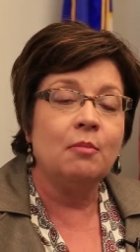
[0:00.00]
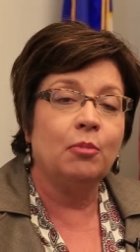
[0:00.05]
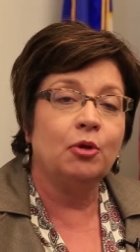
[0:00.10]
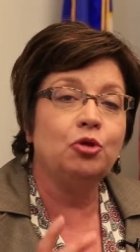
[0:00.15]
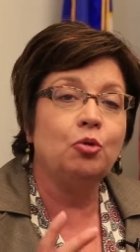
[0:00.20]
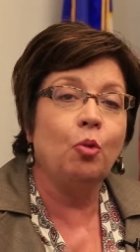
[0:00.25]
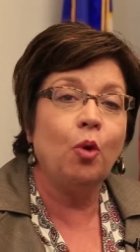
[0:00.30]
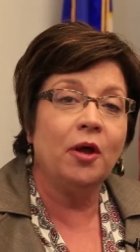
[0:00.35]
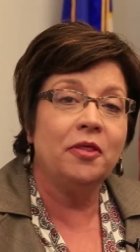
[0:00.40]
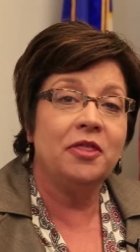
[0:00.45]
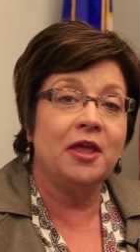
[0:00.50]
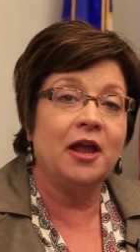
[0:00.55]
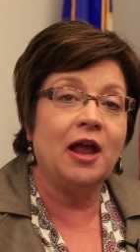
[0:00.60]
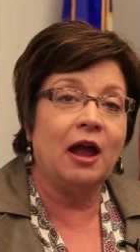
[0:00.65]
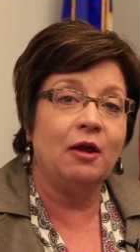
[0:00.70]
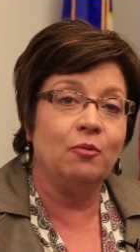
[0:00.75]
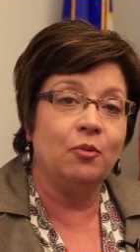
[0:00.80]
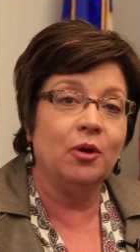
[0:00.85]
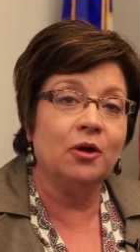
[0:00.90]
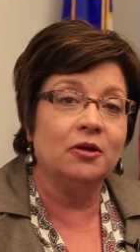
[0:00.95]
But the one thing
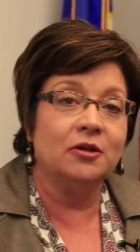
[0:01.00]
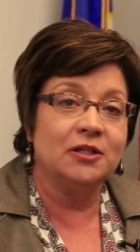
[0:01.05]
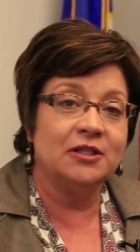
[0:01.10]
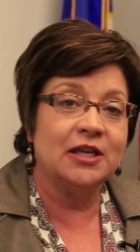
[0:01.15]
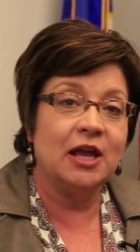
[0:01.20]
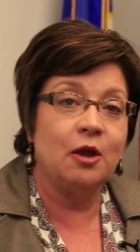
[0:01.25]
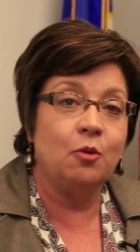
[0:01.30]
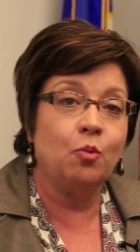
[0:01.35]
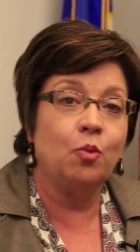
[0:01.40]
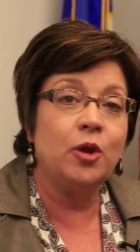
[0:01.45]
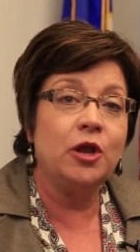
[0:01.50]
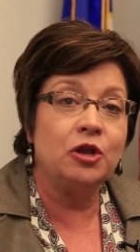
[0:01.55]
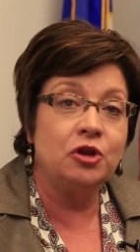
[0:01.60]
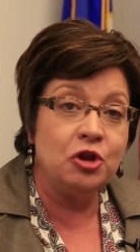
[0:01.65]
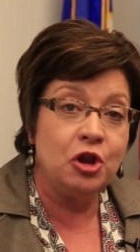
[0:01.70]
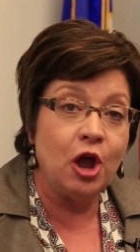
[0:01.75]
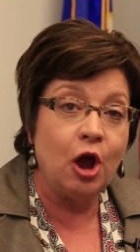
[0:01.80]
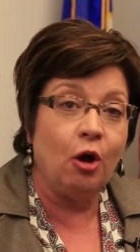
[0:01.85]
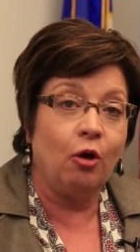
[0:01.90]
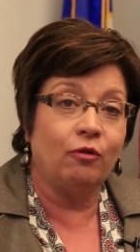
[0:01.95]
I will say, we
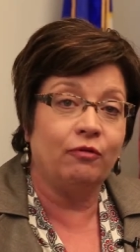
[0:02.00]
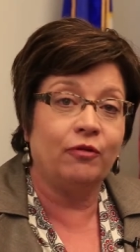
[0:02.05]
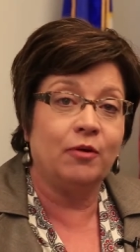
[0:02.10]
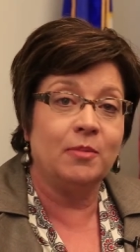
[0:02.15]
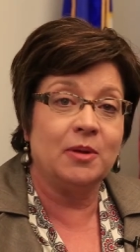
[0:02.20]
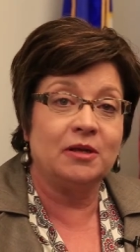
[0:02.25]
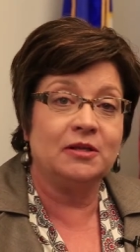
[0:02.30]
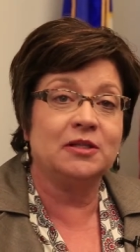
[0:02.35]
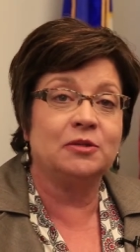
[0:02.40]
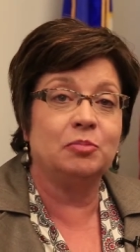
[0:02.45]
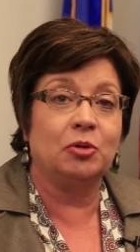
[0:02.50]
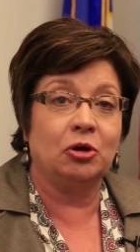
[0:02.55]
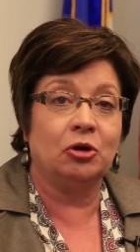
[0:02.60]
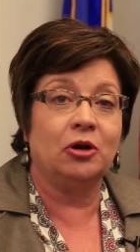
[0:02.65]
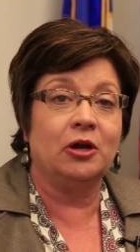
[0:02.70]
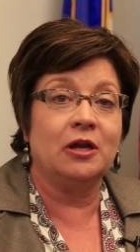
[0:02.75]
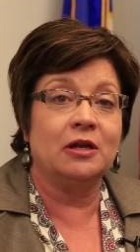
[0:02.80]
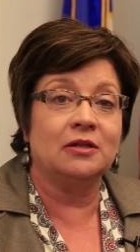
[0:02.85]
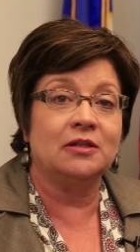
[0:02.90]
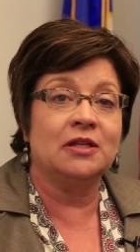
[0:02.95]
know from
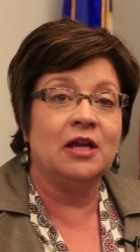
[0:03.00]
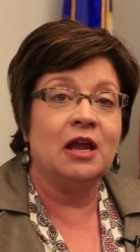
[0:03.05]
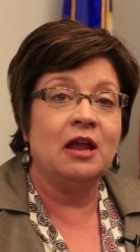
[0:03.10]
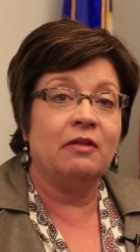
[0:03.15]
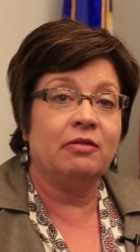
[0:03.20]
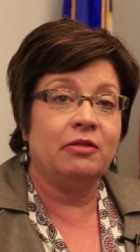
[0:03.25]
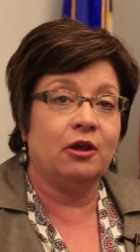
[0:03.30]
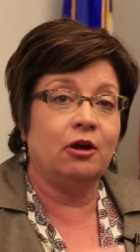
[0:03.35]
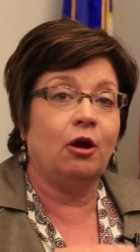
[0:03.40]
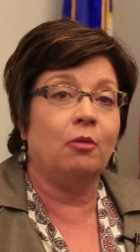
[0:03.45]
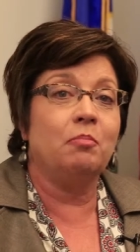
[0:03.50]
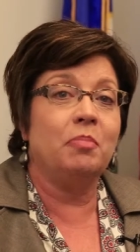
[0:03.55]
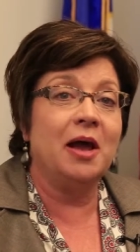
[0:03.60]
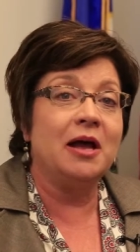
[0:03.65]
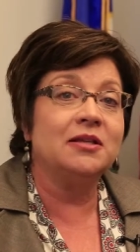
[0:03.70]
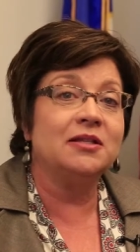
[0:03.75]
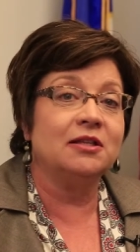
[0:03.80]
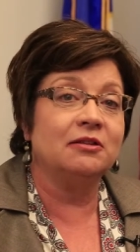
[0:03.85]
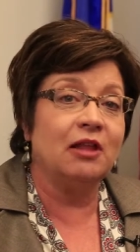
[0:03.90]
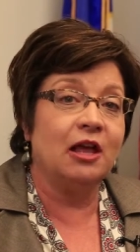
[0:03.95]
experience that our
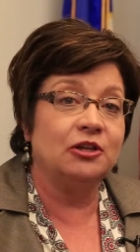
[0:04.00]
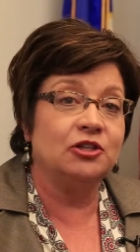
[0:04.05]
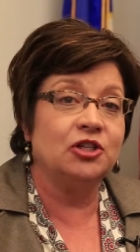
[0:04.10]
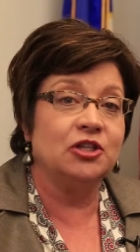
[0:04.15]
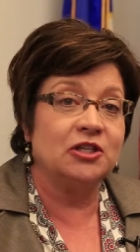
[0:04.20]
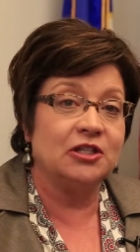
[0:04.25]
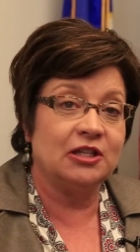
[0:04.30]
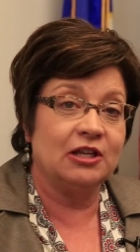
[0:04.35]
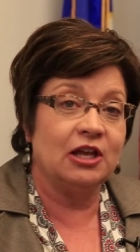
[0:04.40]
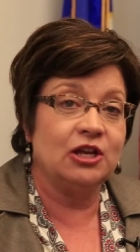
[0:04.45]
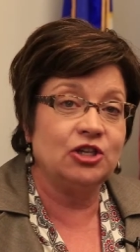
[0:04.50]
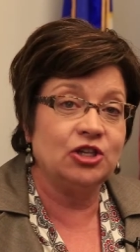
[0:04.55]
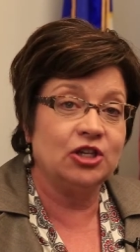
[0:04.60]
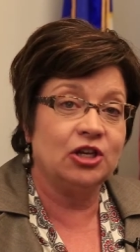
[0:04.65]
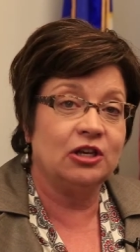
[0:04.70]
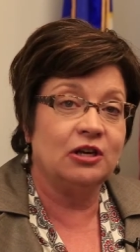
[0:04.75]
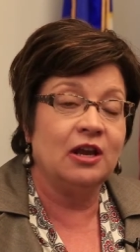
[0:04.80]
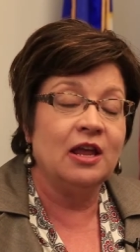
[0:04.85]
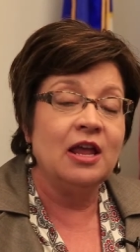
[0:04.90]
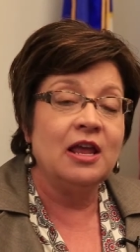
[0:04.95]
best
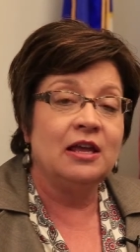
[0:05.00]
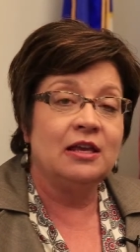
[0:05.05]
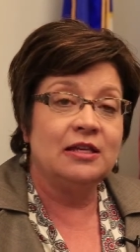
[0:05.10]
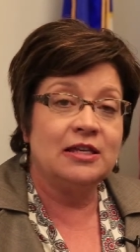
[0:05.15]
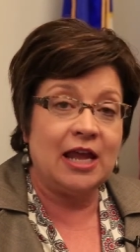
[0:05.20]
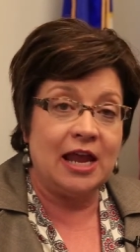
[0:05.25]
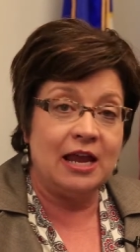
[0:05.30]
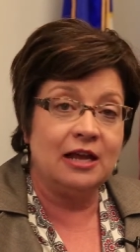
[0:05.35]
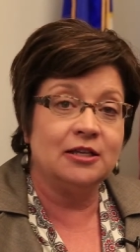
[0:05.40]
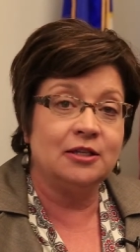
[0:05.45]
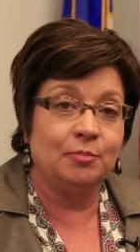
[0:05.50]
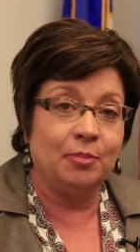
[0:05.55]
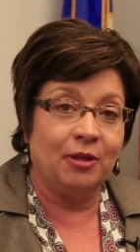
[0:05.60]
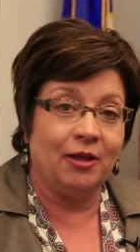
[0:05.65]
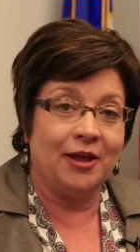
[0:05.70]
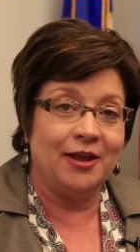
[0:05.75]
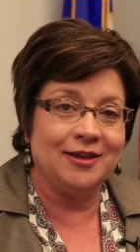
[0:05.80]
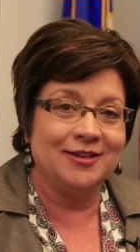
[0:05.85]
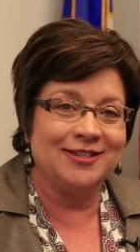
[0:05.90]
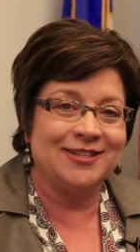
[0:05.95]
legislation takes
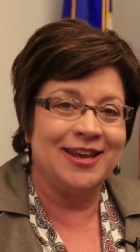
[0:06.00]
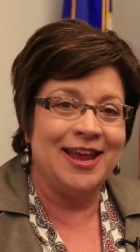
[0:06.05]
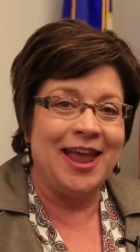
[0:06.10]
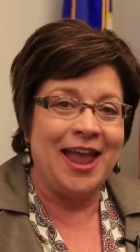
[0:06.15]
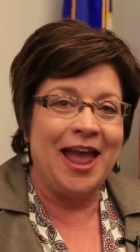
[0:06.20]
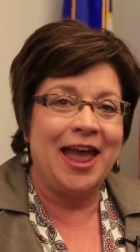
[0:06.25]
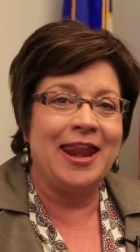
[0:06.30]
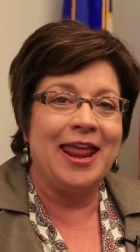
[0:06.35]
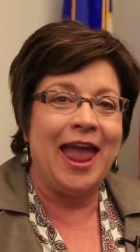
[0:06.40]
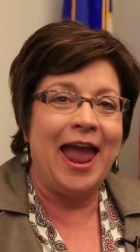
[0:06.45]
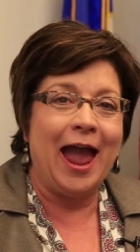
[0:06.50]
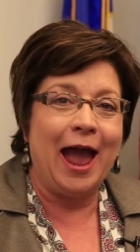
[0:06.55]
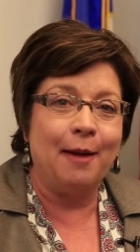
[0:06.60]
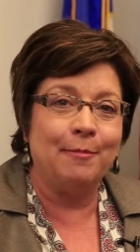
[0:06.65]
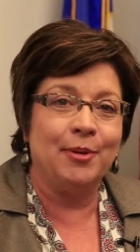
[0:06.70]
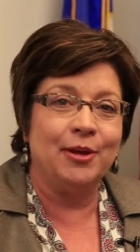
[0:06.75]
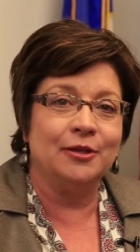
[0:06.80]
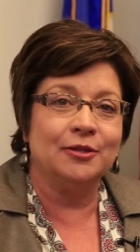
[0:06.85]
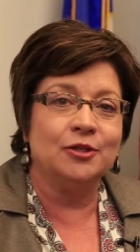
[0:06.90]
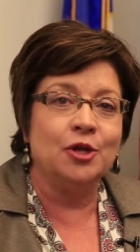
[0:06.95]
place and
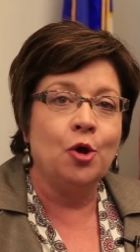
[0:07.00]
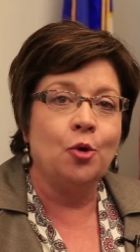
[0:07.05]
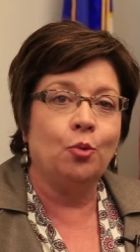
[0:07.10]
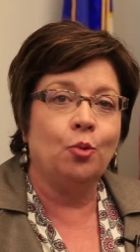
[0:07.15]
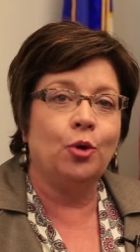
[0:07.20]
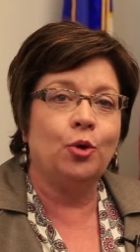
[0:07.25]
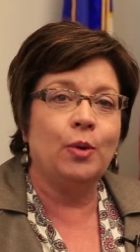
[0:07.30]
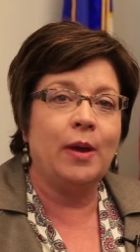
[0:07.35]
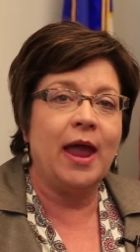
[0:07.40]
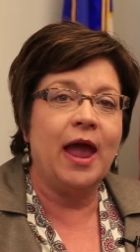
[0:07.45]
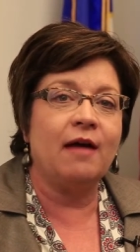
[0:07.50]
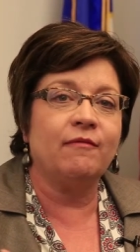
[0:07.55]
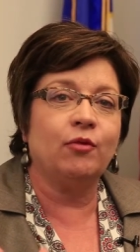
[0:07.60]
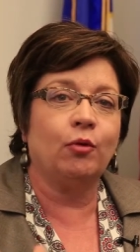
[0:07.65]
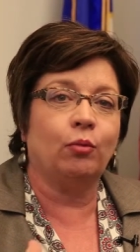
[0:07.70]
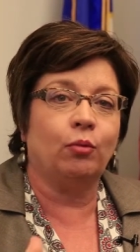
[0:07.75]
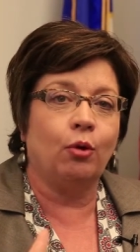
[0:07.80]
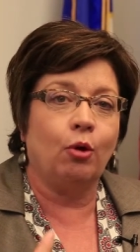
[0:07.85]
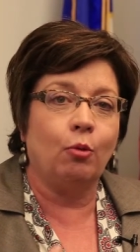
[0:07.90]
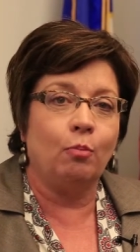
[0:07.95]
happens when we have
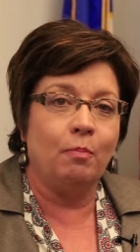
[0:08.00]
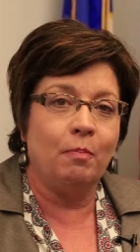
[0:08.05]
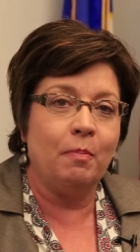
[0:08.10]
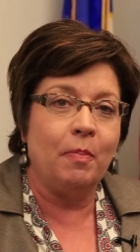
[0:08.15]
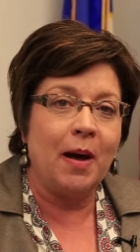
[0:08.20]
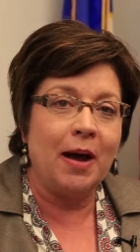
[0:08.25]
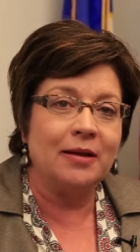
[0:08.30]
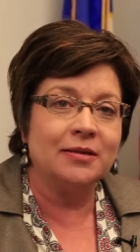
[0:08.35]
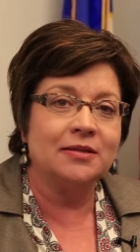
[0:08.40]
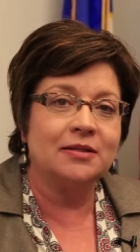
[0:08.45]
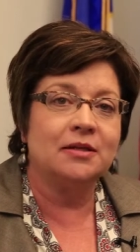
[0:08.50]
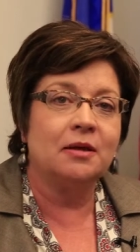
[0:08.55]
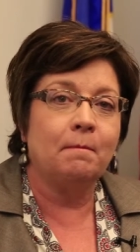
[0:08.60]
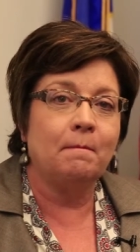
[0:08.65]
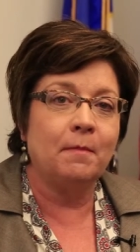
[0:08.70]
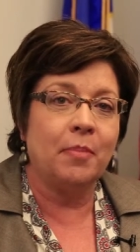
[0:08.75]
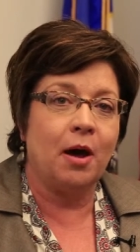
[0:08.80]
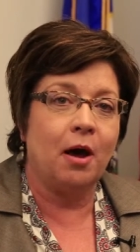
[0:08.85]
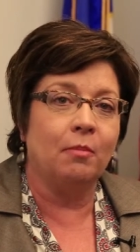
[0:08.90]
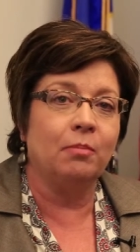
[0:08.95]
a robust
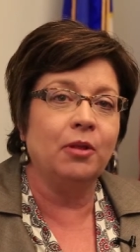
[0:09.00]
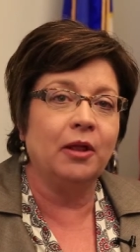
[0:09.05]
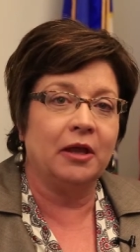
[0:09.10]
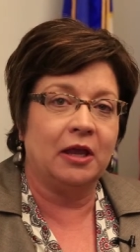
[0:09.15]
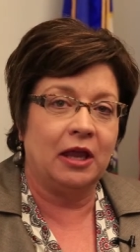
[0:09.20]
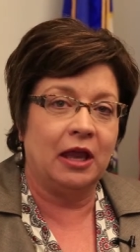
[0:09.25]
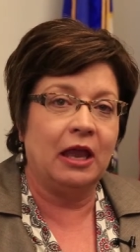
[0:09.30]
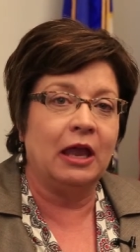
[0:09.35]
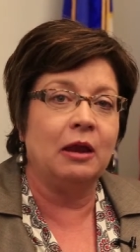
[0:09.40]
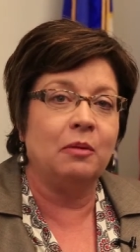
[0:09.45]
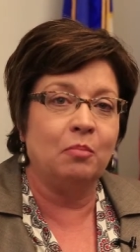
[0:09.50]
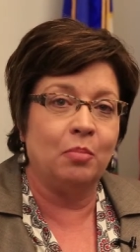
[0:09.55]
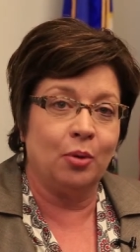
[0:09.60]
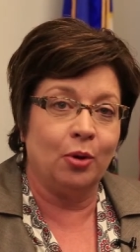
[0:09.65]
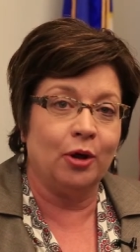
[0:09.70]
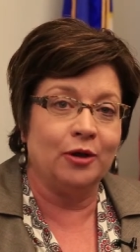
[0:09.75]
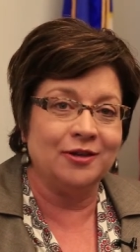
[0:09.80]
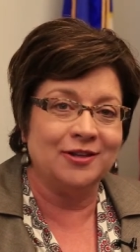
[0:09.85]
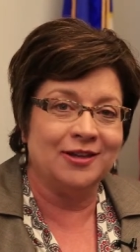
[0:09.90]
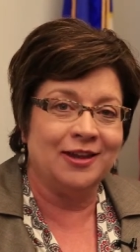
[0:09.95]
public
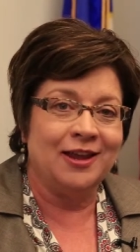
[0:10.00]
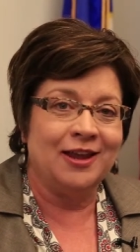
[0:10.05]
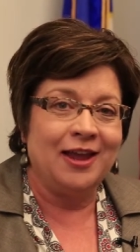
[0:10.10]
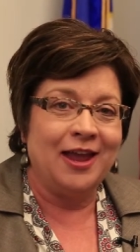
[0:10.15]
input